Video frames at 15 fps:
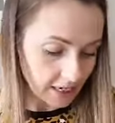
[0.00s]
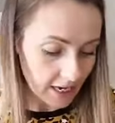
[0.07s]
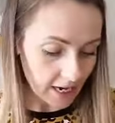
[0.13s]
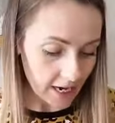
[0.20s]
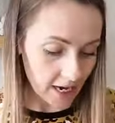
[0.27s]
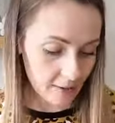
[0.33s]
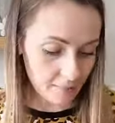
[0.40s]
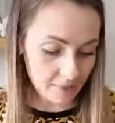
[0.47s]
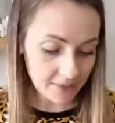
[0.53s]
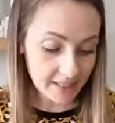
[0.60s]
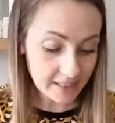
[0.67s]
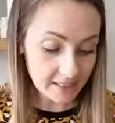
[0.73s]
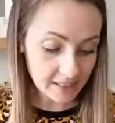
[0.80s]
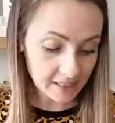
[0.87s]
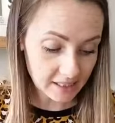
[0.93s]

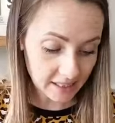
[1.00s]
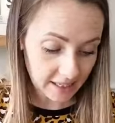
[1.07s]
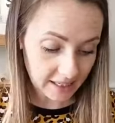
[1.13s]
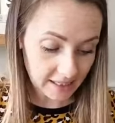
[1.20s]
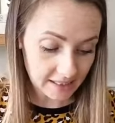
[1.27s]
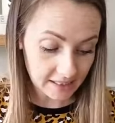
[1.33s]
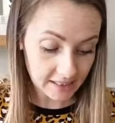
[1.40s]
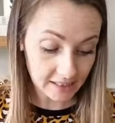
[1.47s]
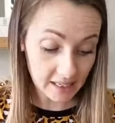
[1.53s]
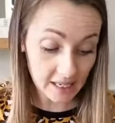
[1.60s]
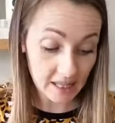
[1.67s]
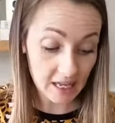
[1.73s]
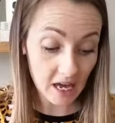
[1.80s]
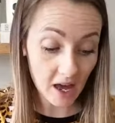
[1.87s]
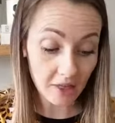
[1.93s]
This is
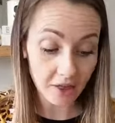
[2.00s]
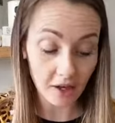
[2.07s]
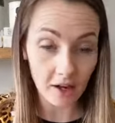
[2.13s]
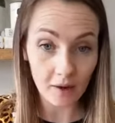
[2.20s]
the other